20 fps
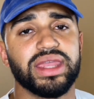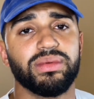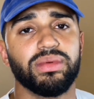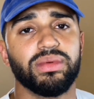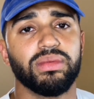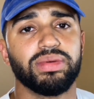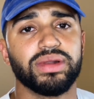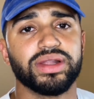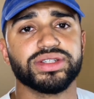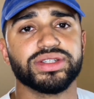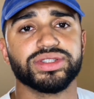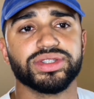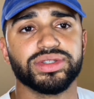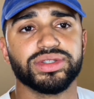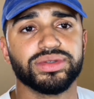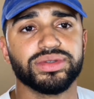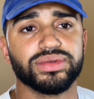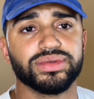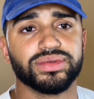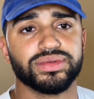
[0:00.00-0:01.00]
will bless
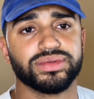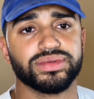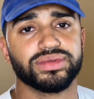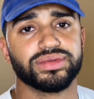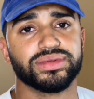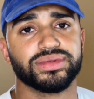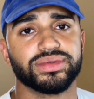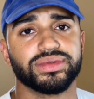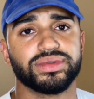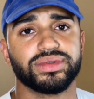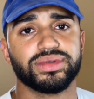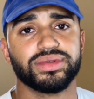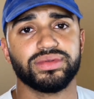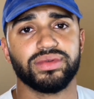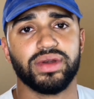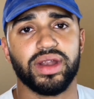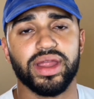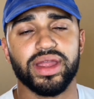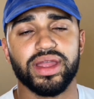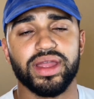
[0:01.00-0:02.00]
you,
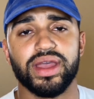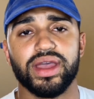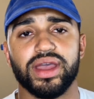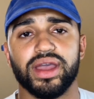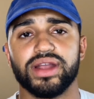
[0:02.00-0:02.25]
right?